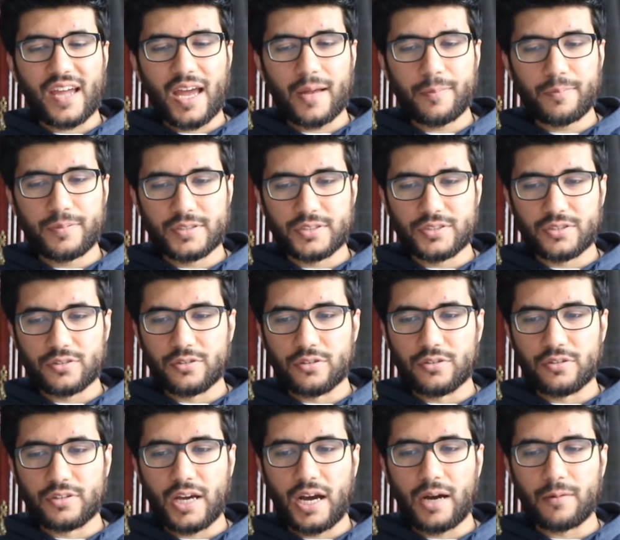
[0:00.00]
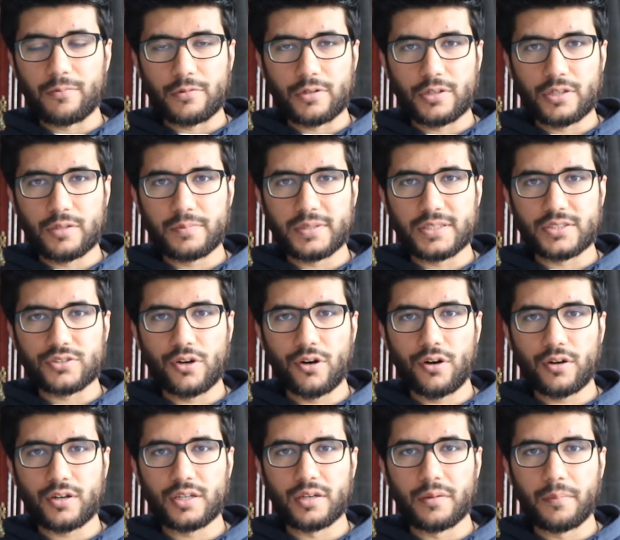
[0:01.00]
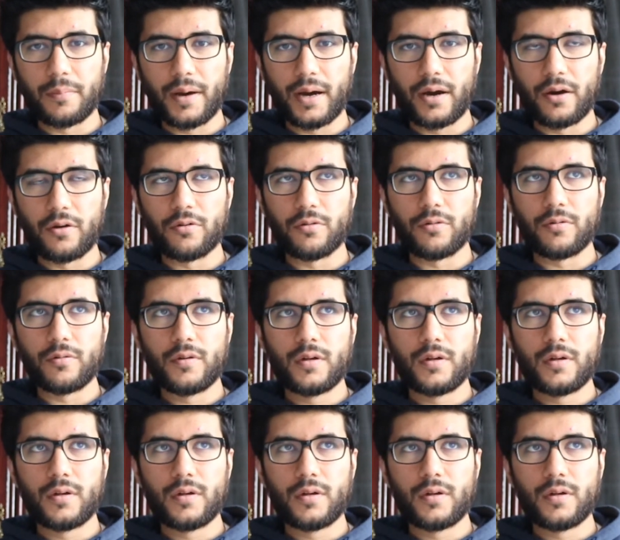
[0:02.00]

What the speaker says: episode, I'm going to be talking about